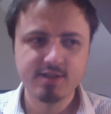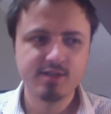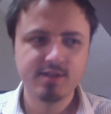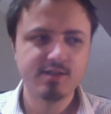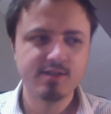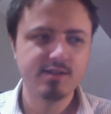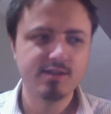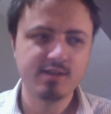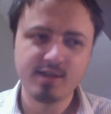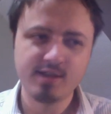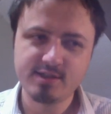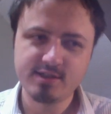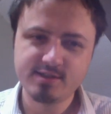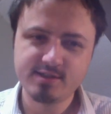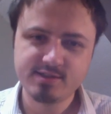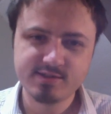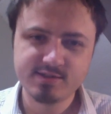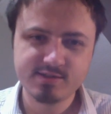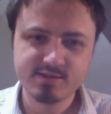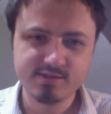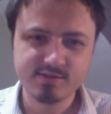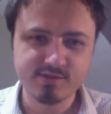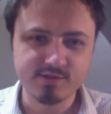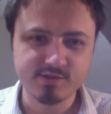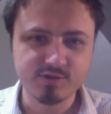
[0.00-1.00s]

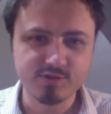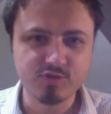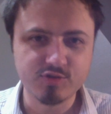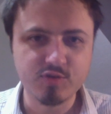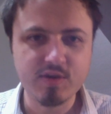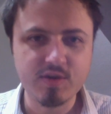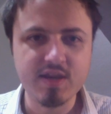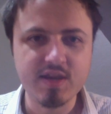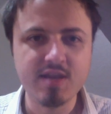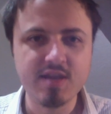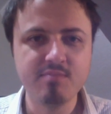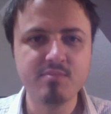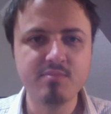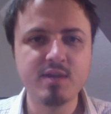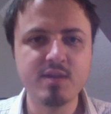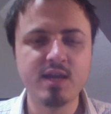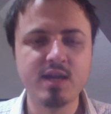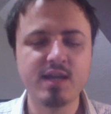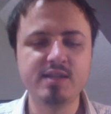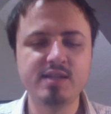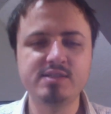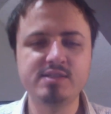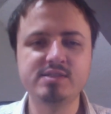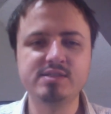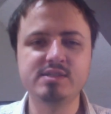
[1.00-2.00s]
Yes, the dream
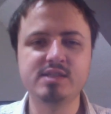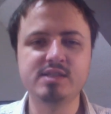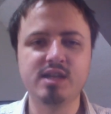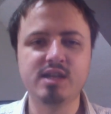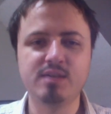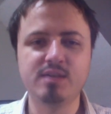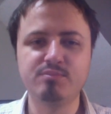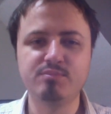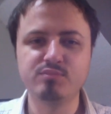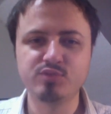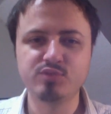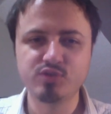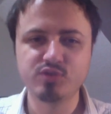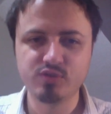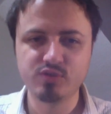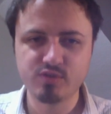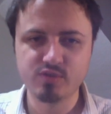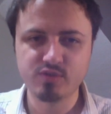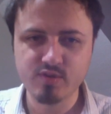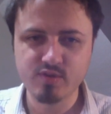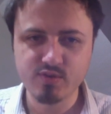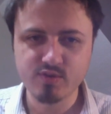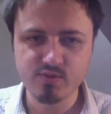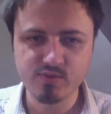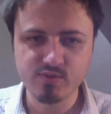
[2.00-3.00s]
has come
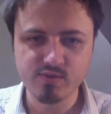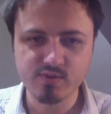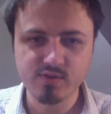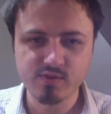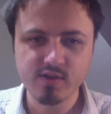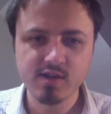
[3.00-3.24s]
true.